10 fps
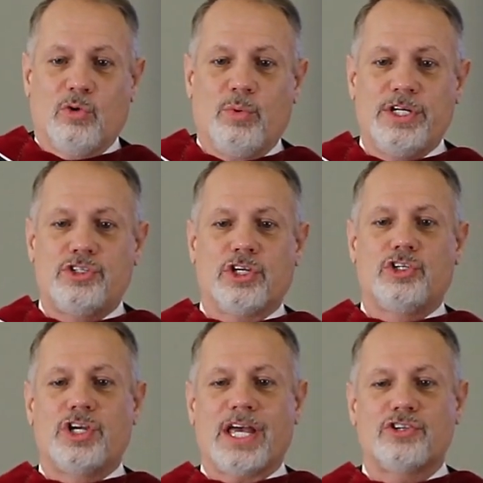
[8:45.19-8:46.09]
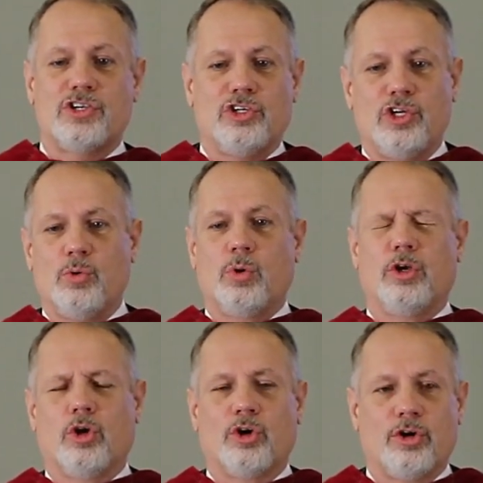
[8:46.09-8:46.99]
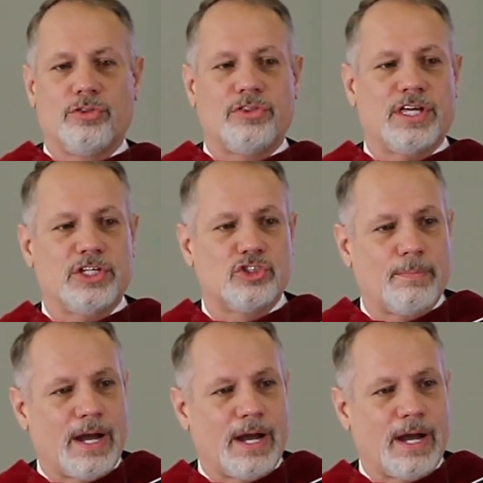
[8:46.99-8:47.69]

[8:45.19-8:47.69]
We suggested you would learn things